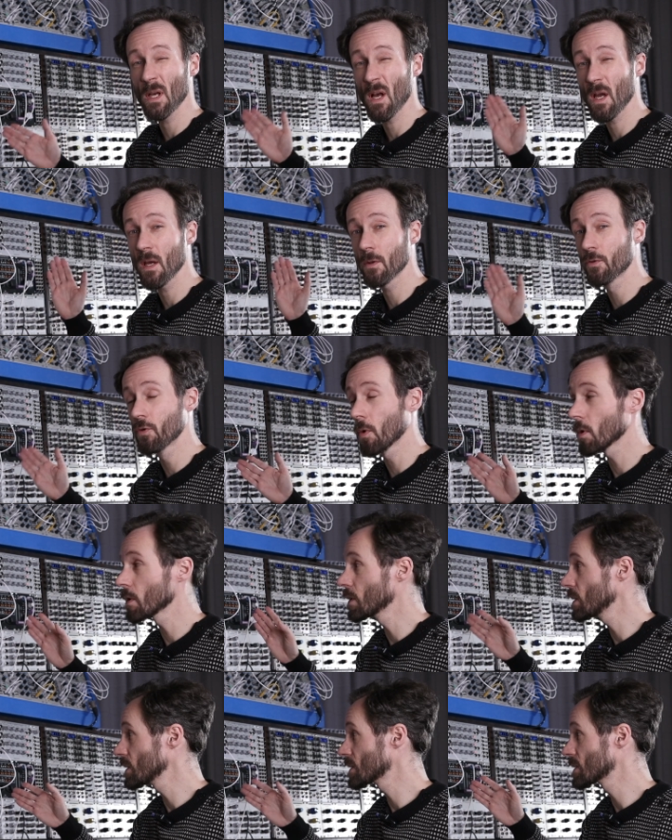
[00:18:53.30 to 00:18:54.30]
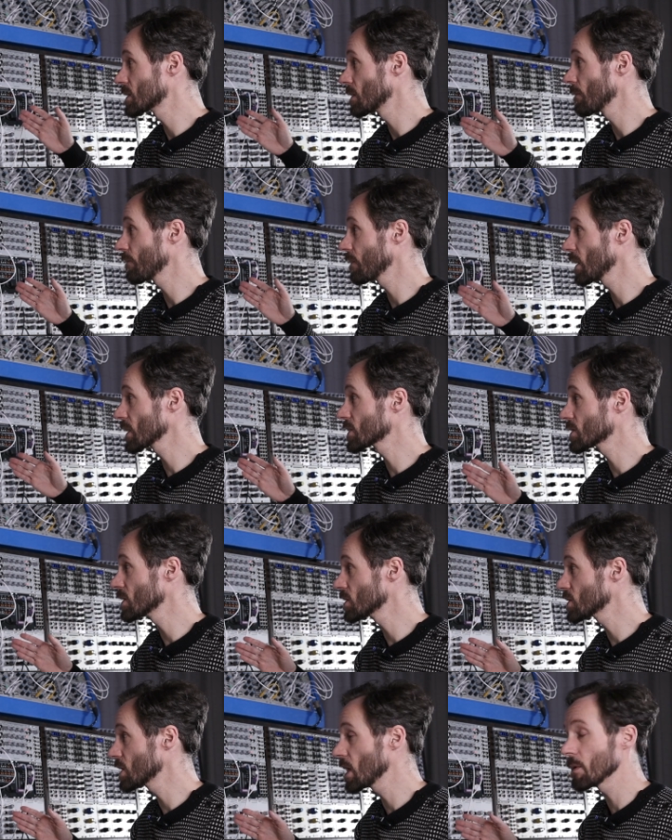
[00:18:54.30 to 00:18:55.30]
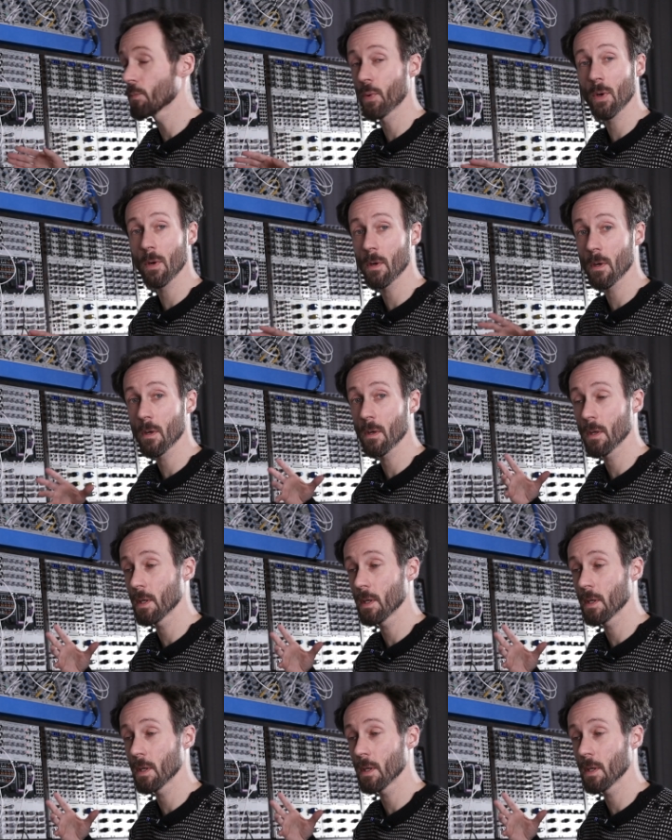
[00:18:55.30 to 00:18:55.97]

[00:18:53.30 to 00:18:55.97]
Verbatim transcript: I adore this Flex Shaper.